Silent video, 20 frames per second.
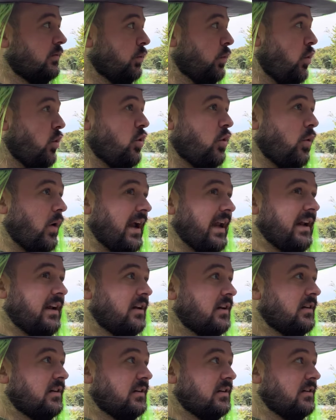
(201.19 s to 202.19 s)
walkway
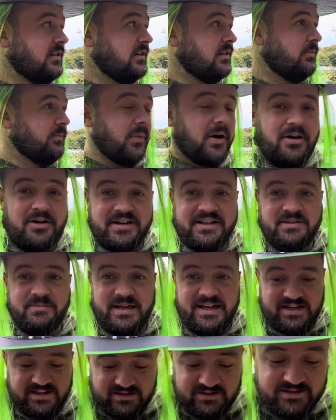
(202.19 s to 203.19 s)
behind
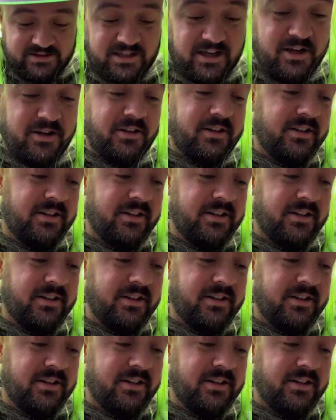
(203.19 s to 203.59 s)
me, so